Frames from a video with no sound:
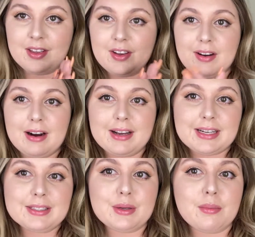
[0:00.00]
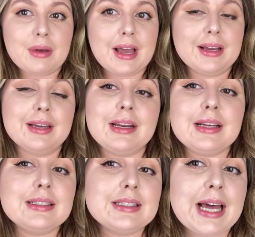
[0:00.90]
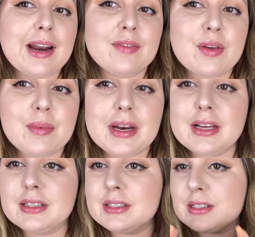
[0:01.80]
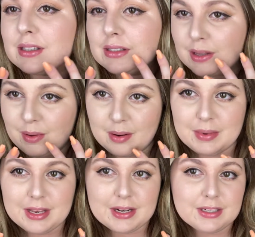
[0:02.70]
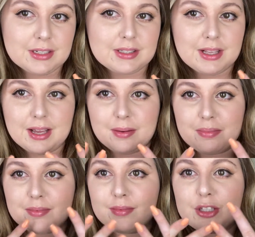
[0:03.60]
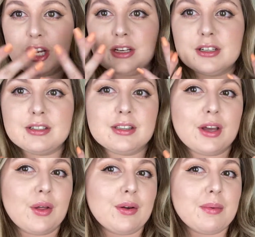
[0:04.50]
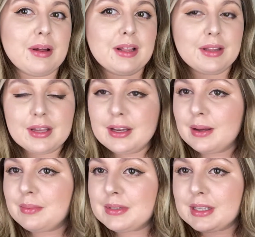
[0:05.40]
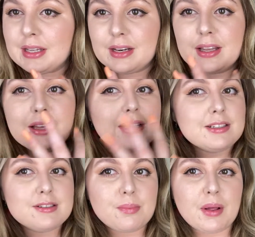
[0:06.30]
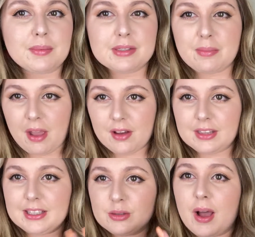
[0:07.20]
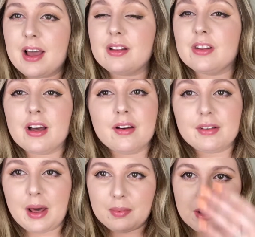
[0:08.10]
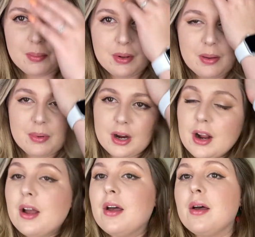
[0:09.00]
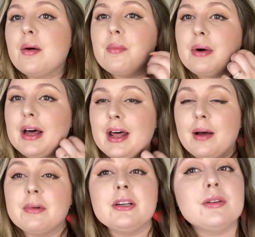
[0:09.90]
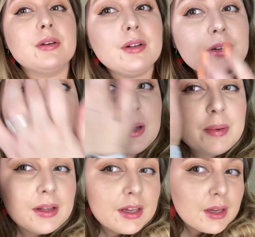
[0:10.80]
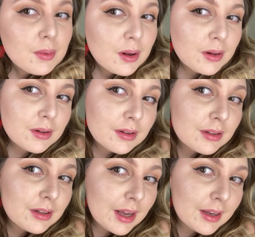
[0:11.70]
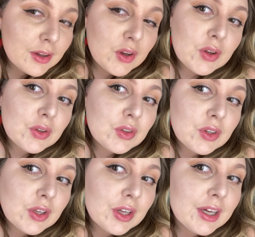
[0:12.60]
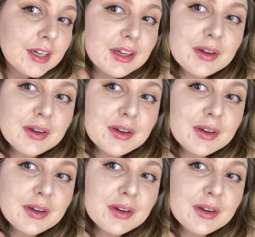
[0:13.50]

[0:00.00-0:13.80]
All right, guys, so I'm back and it's had a few minutes. See what I mean? It just like changes the color of my lips and just plumps them out. That's why I love that lip plumper. But I'm gonna do a close-up and let you all like look.